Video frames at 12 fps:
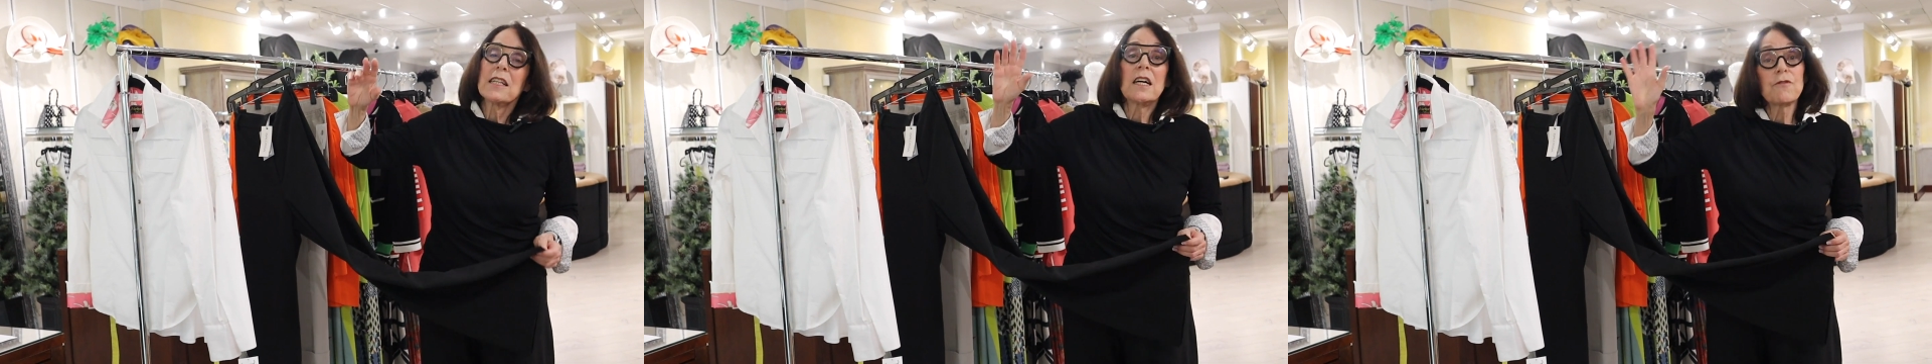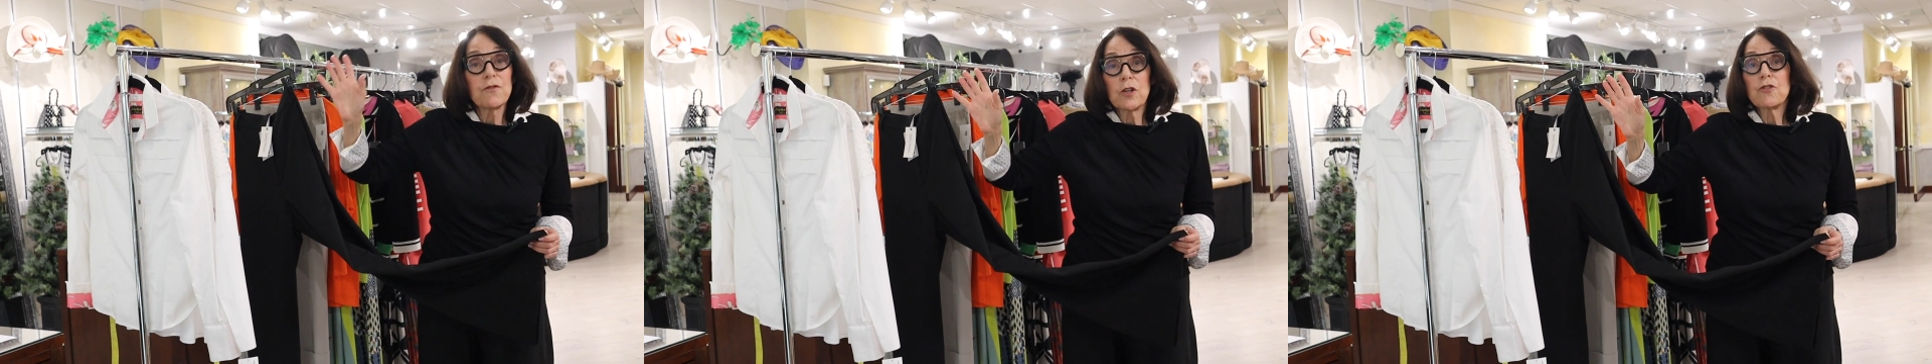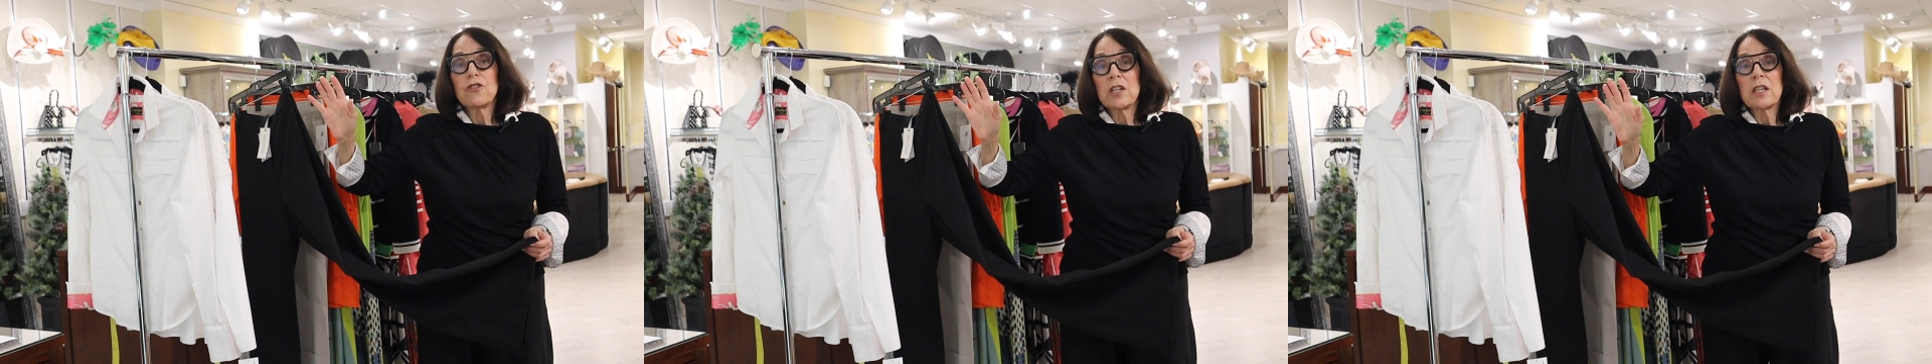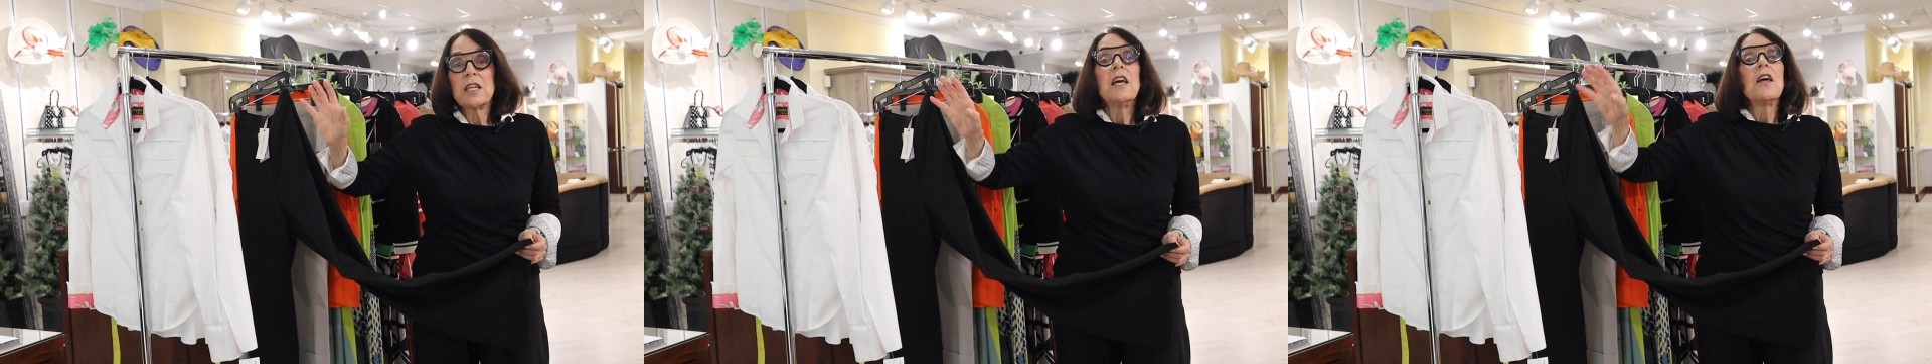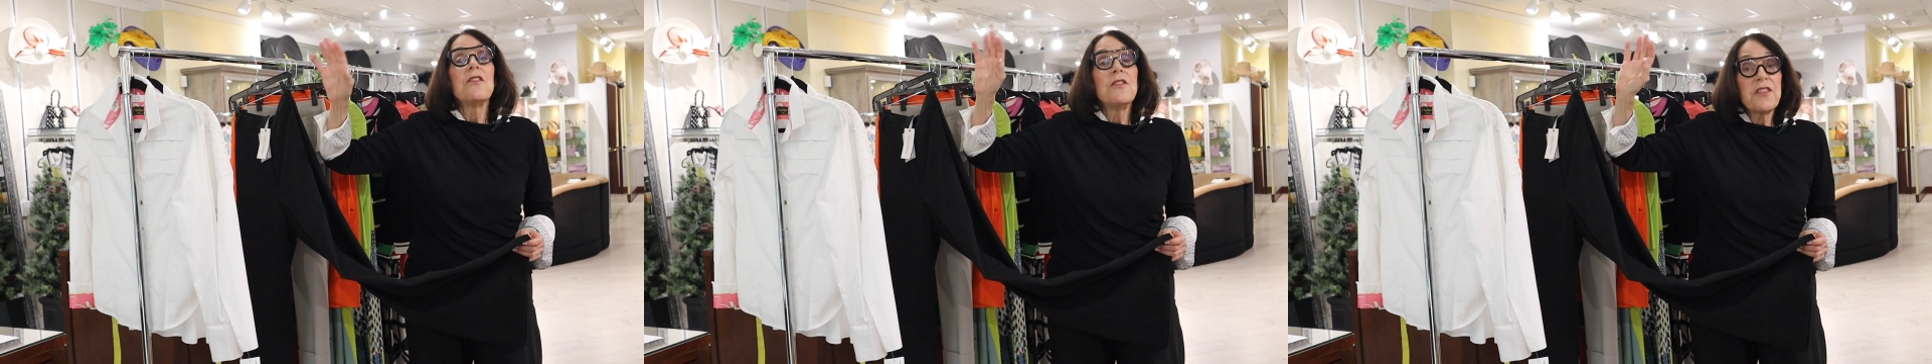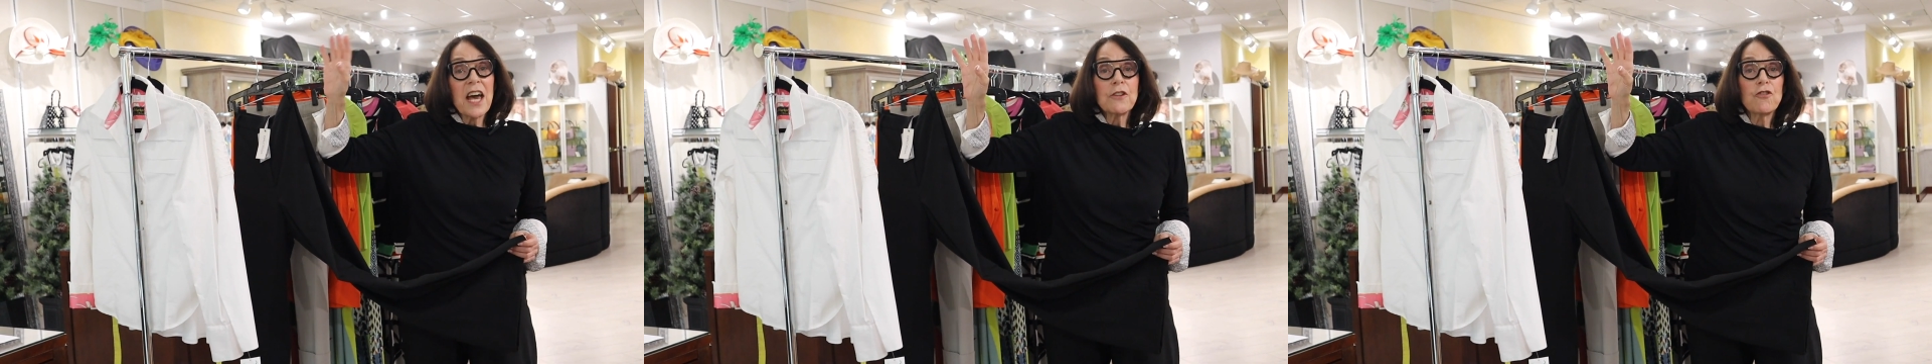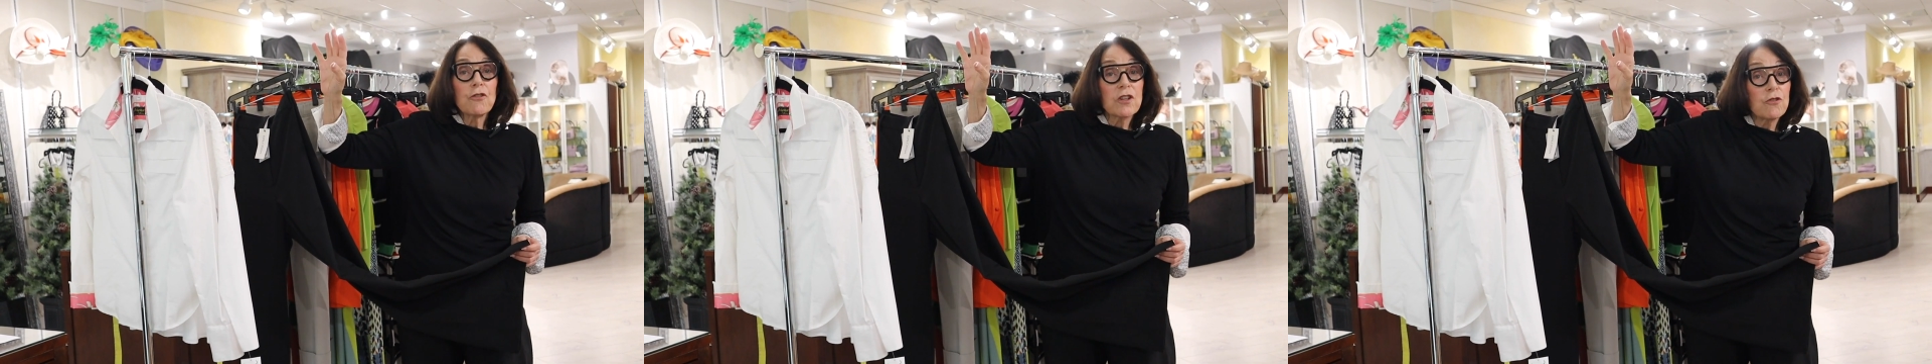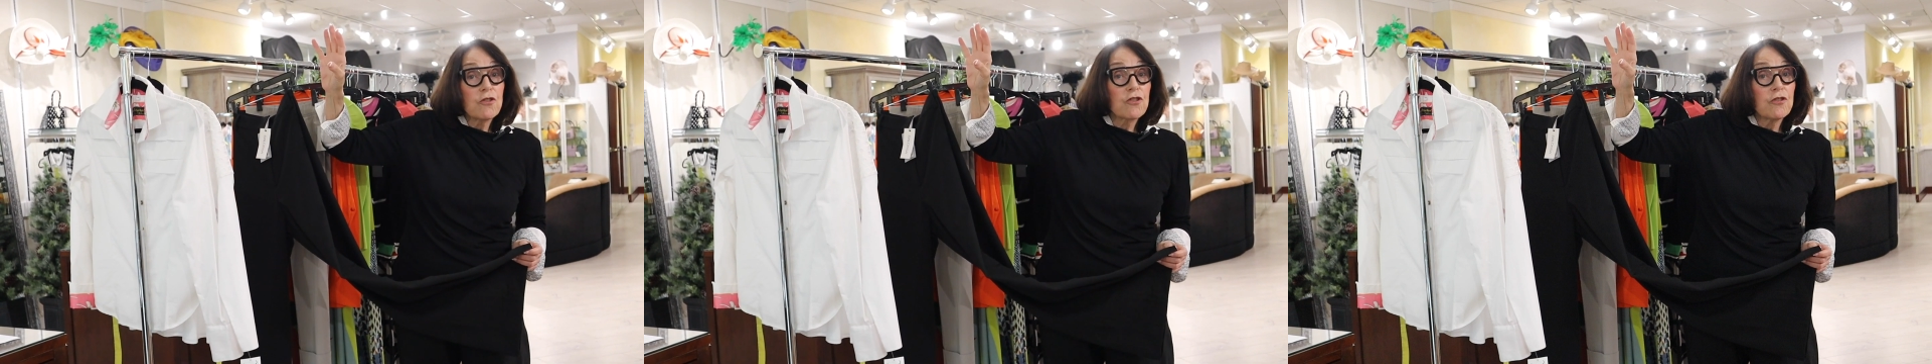unfortunately, that you
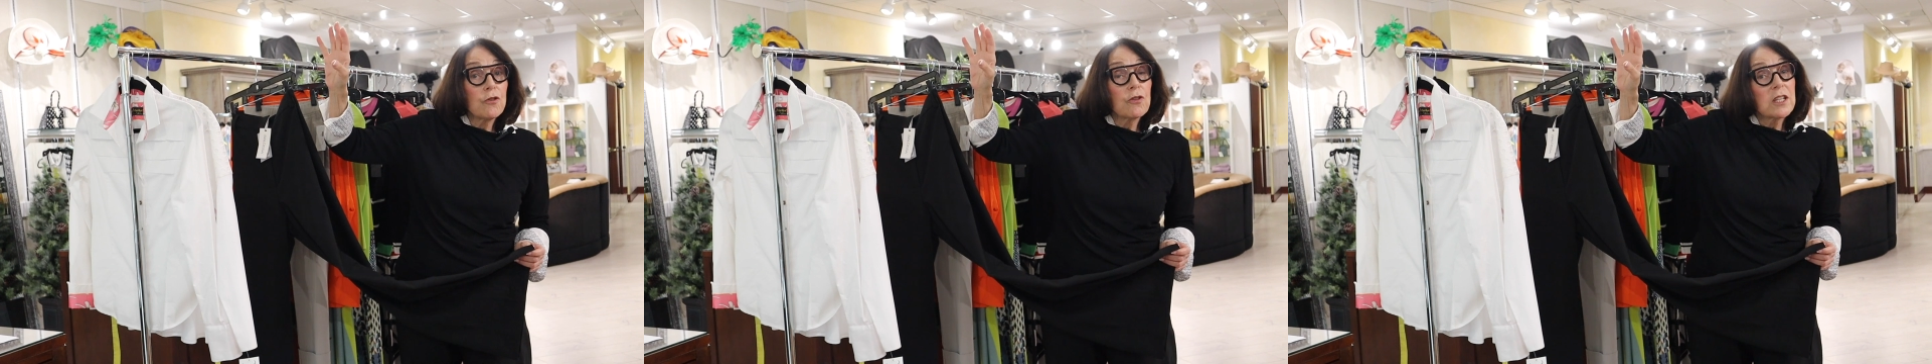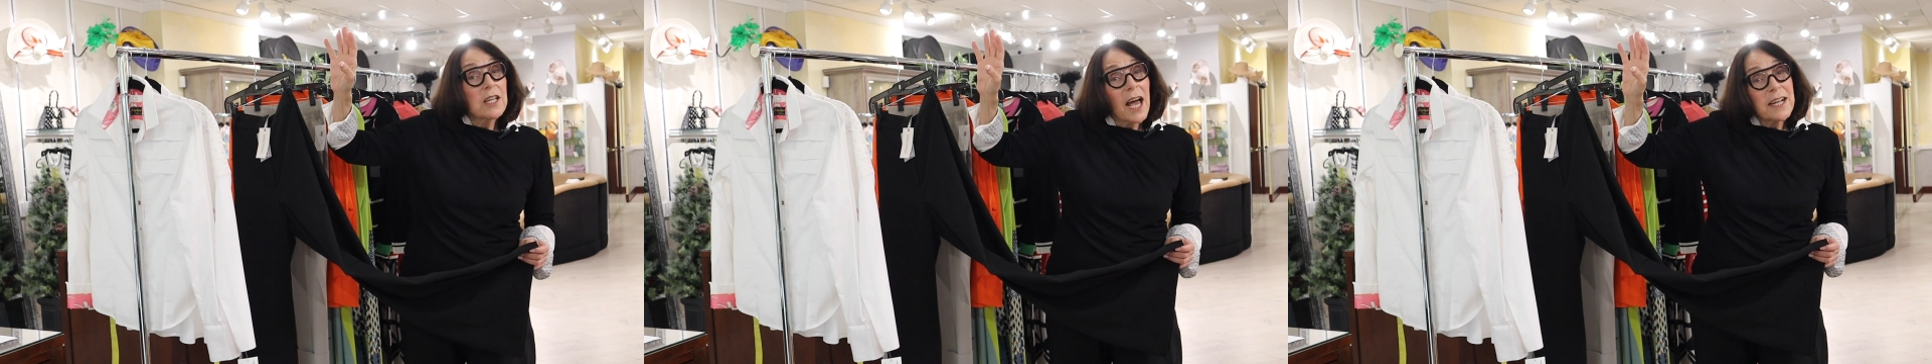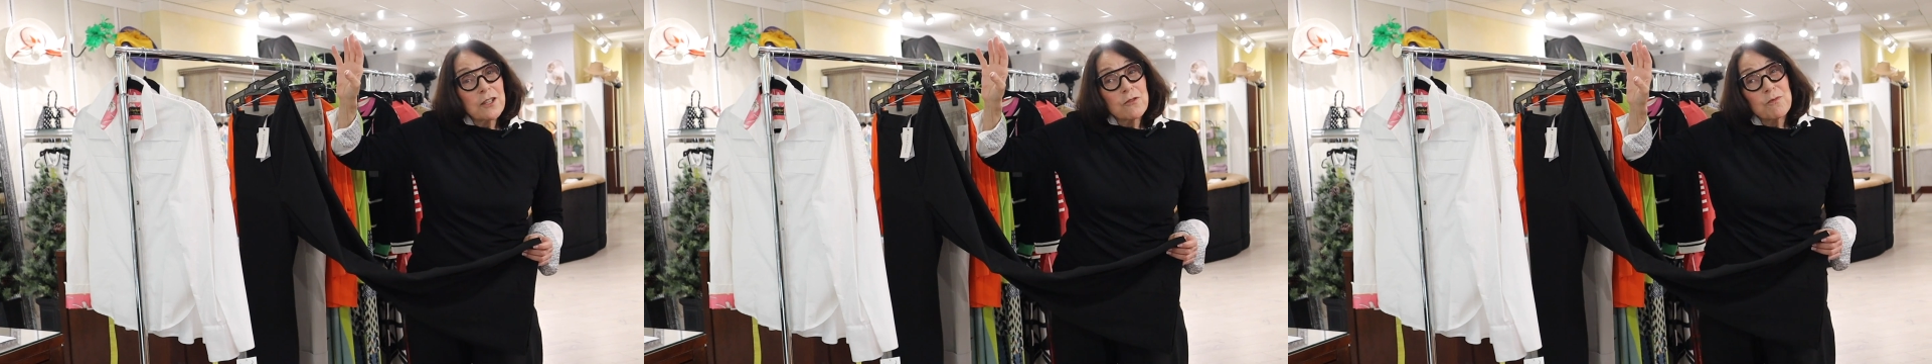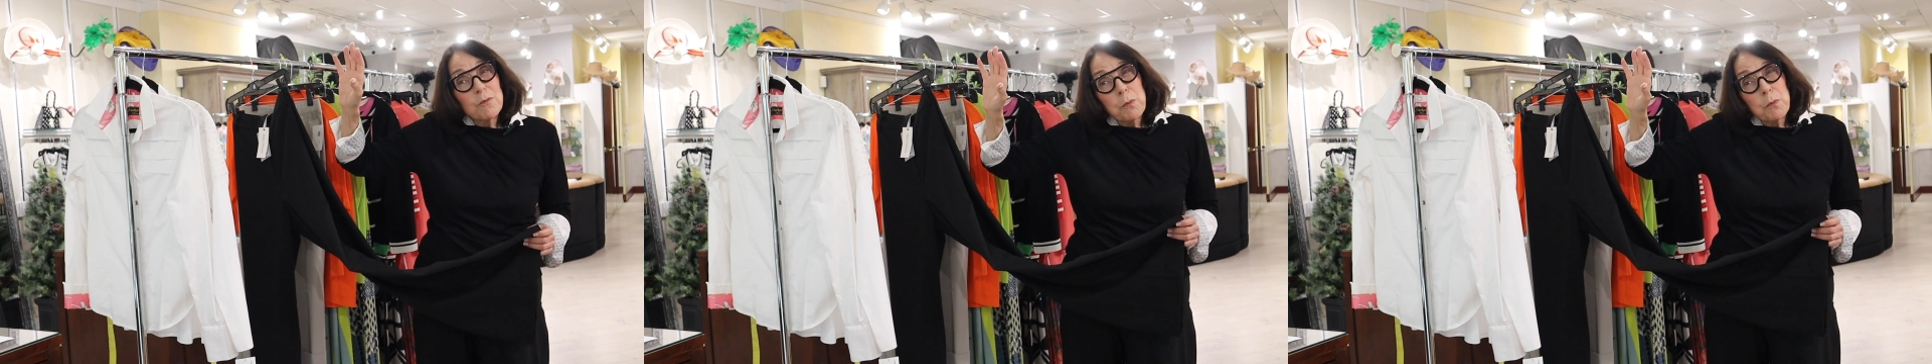can kind of